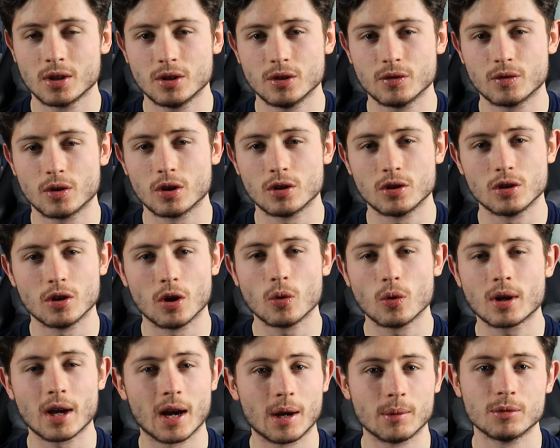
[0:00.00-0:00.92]
You've got
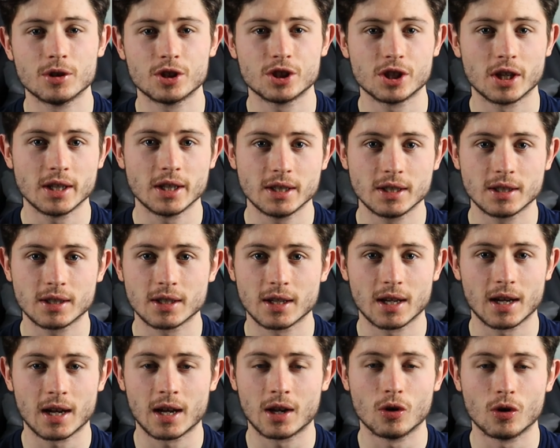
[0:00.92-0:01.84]
no camera shake
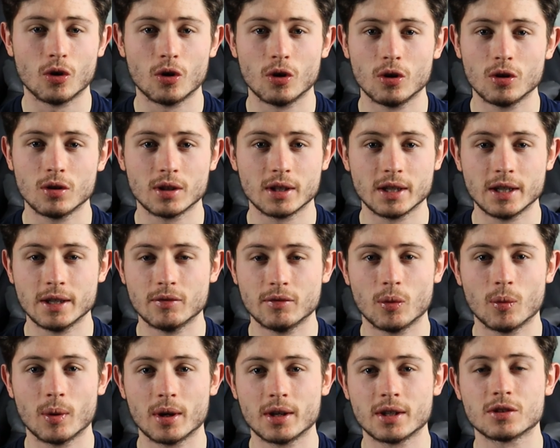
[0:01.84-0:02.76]
at all,
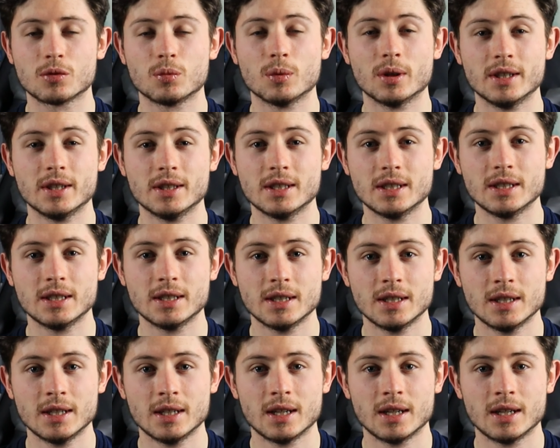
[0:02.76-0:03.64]
even when it's windy,